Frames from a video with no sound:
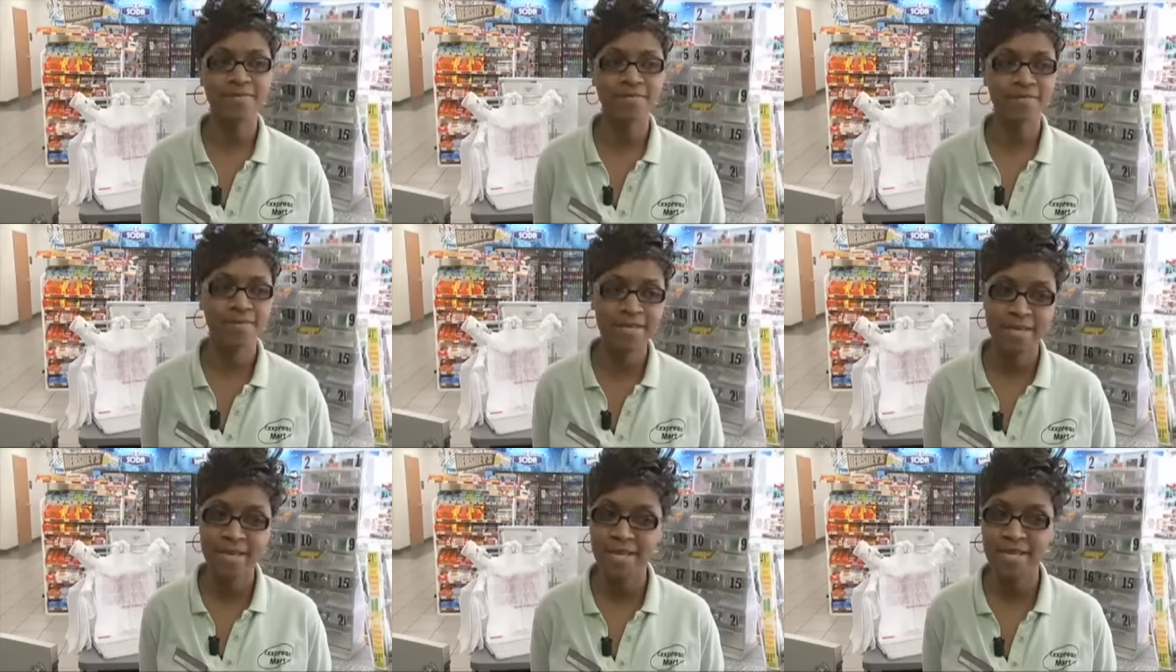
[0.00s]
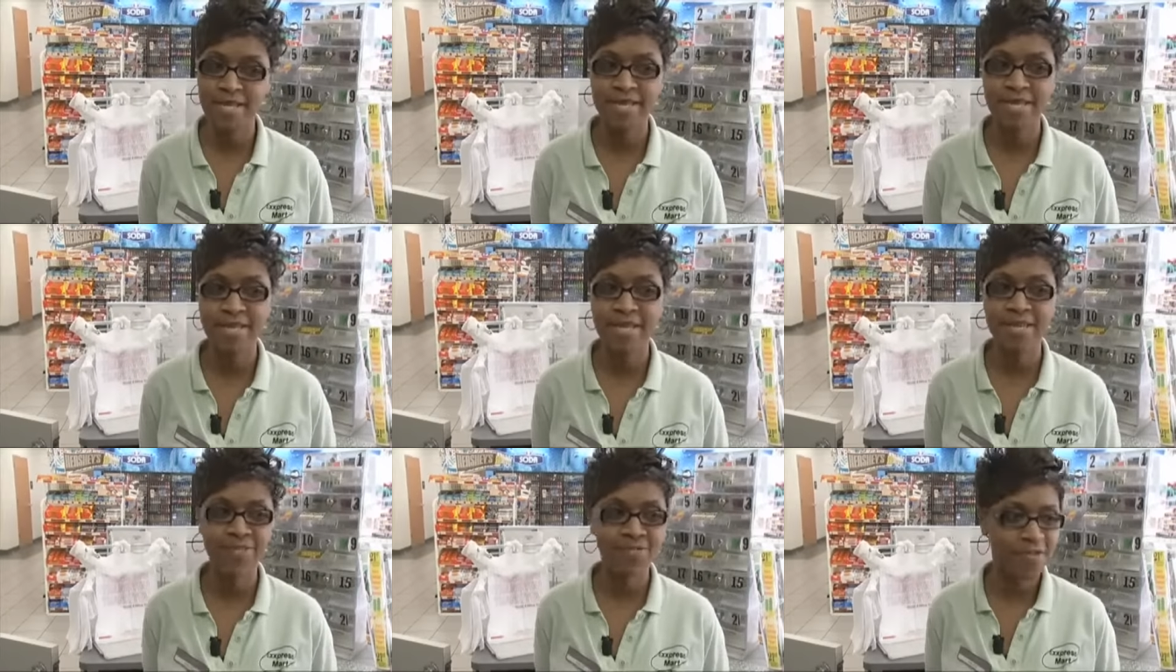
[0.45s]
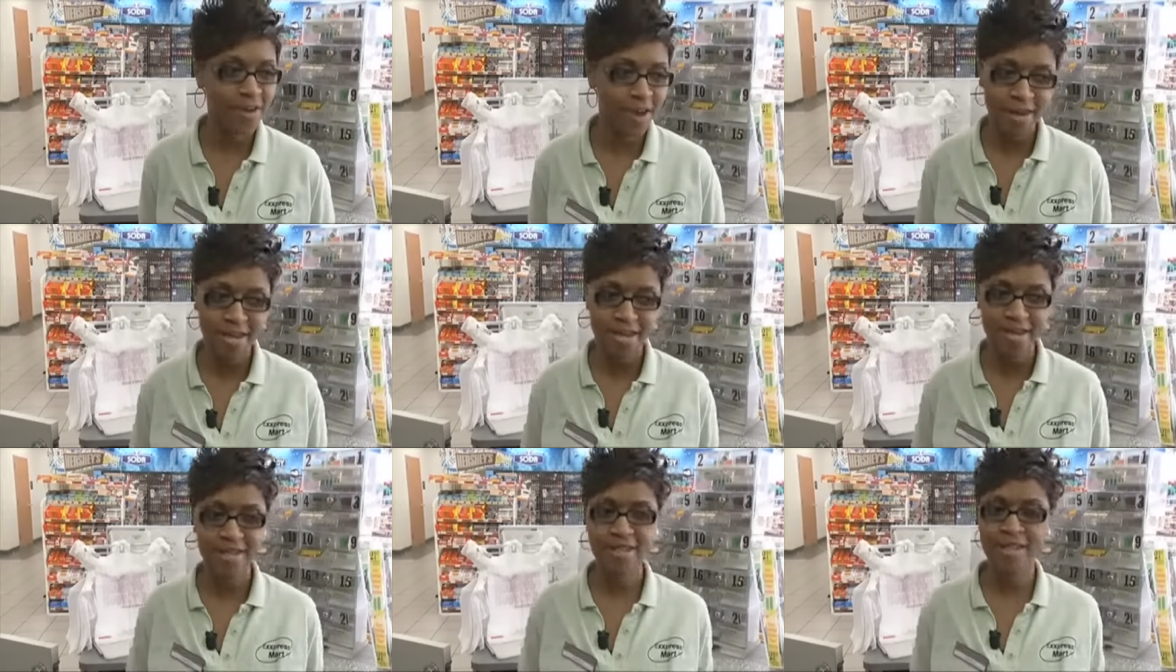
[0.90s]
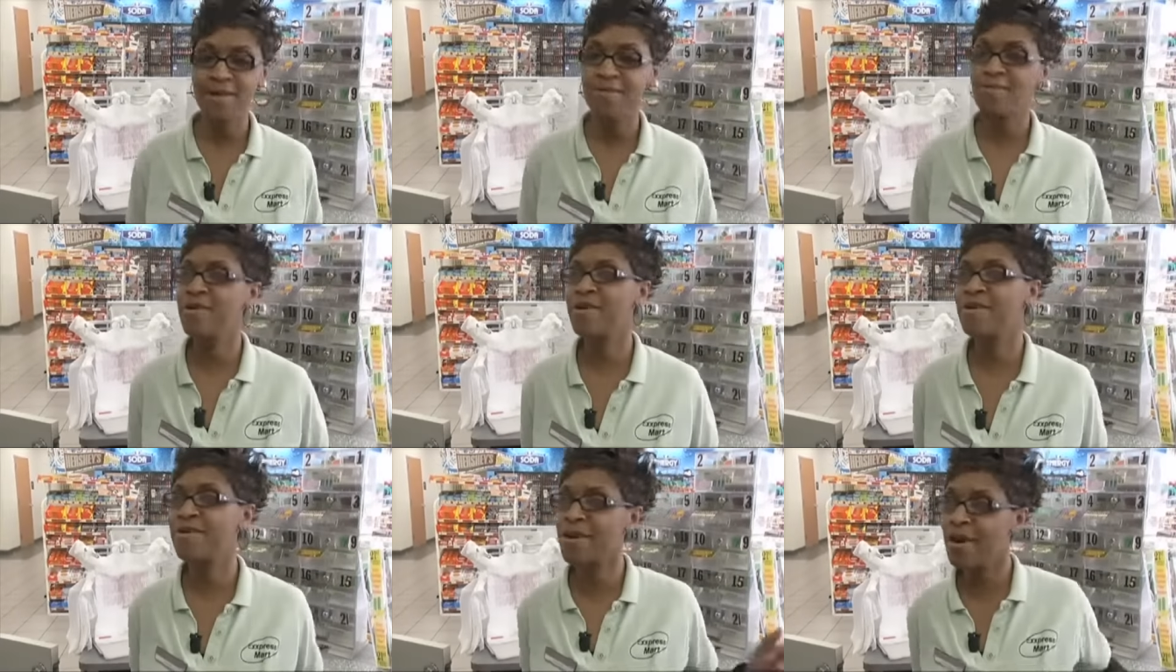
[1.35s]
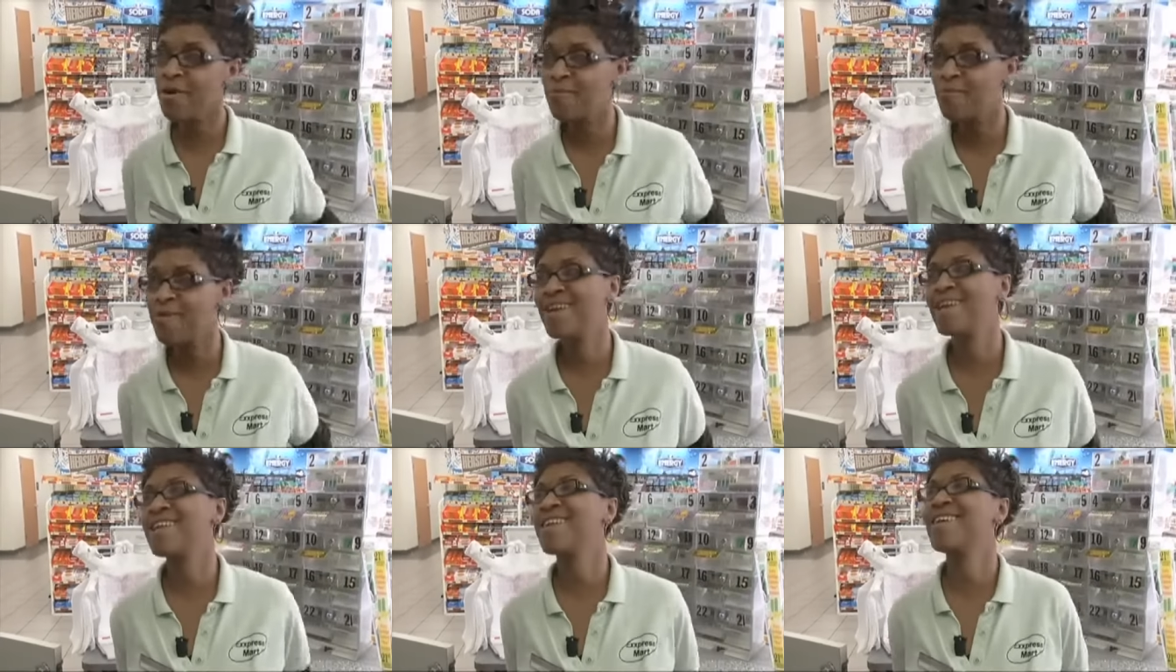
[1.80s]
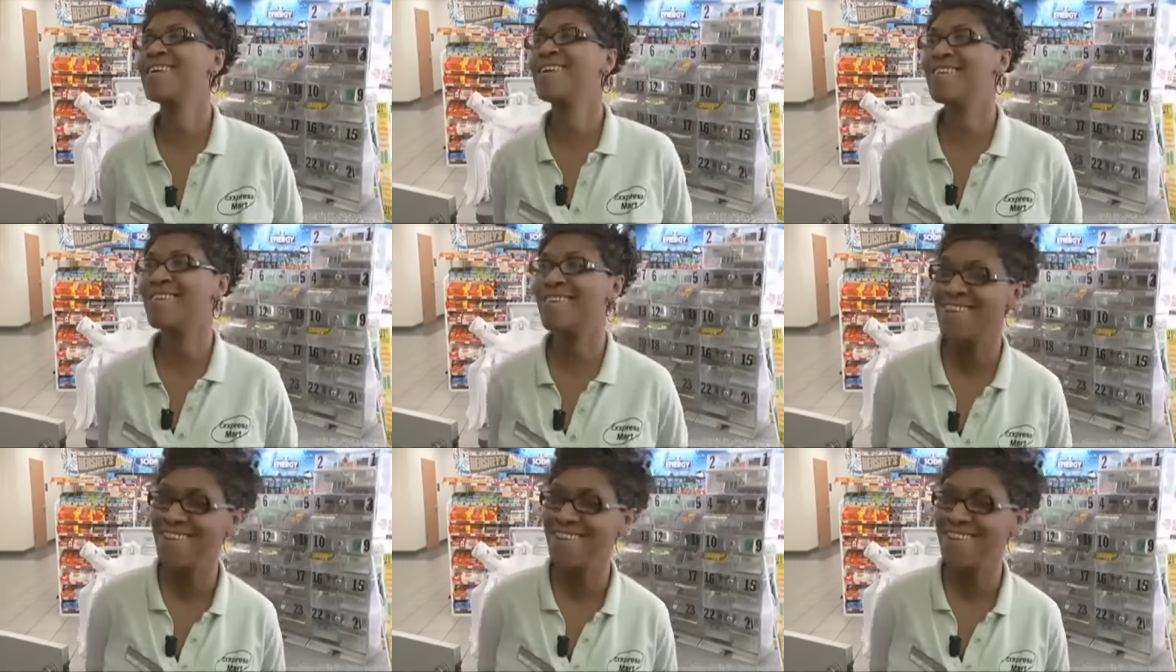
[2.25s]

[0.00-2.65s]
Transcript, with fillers: Selling tickets, trying to get that win. I hope we get it here.